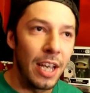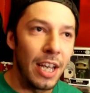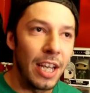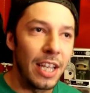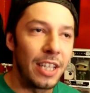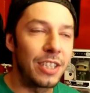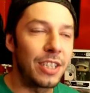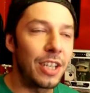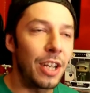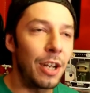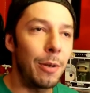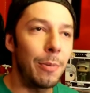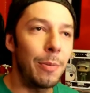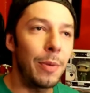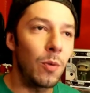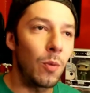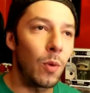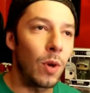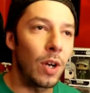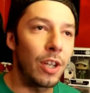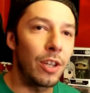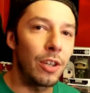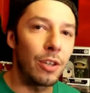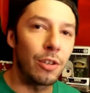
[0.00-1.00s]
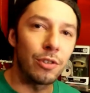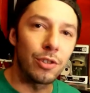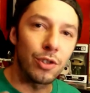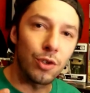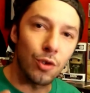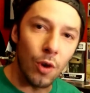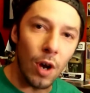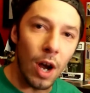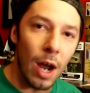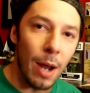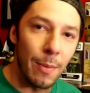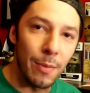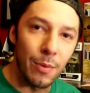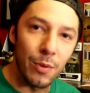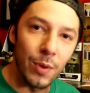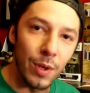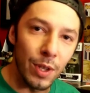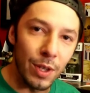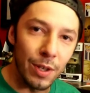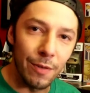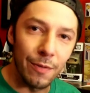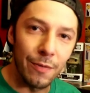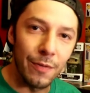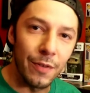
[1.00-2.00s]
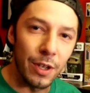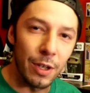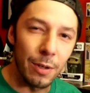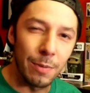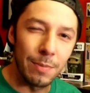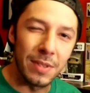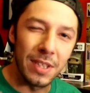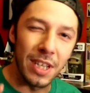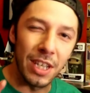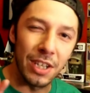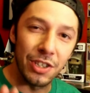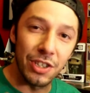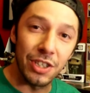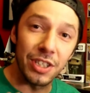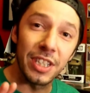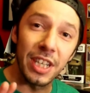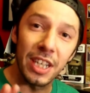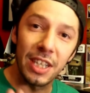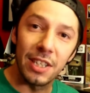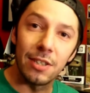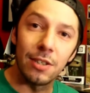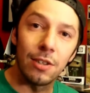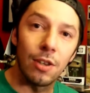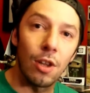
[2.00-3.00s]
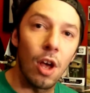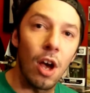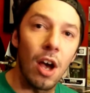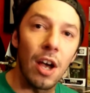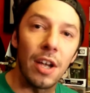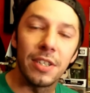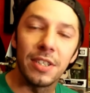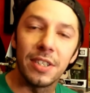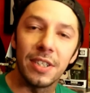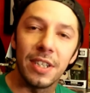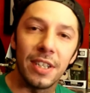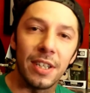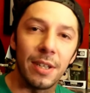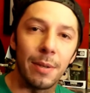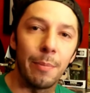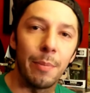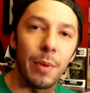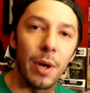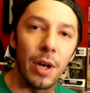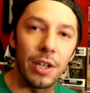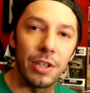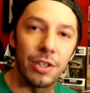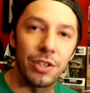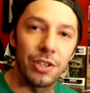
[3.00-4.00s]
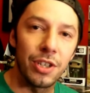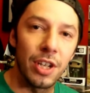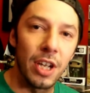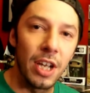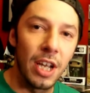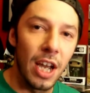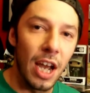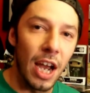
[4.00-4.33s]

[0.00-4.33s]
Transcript: it's going to be one of those crime thriller films that just gets lost in the bunch.